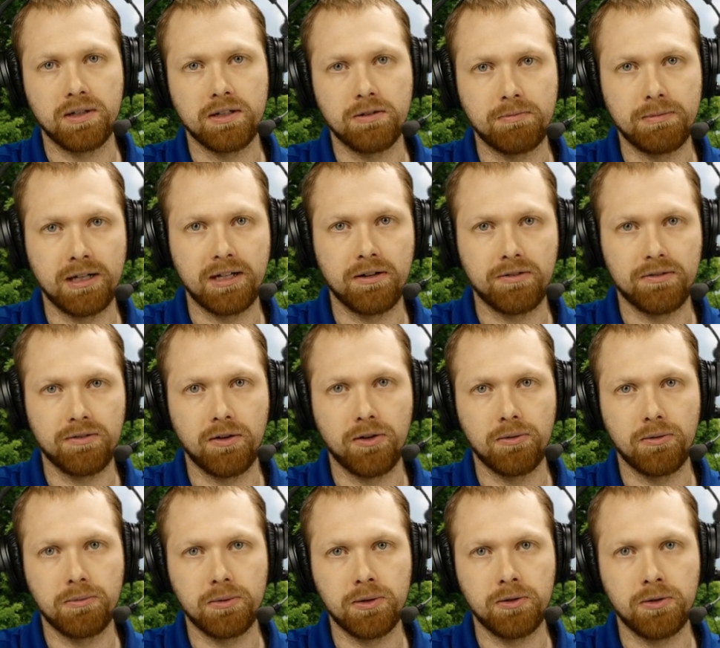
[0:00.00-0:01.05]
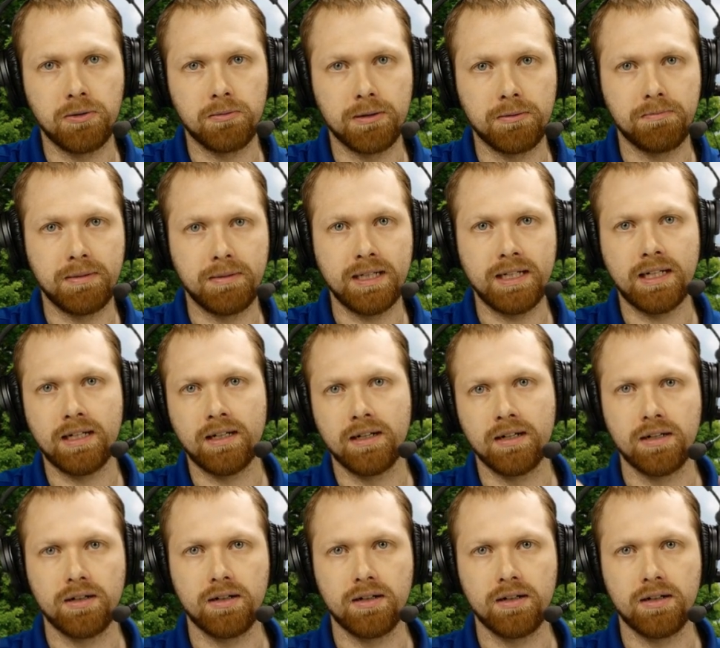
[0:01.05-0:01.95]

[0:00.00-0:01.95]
have been a full moon, but B,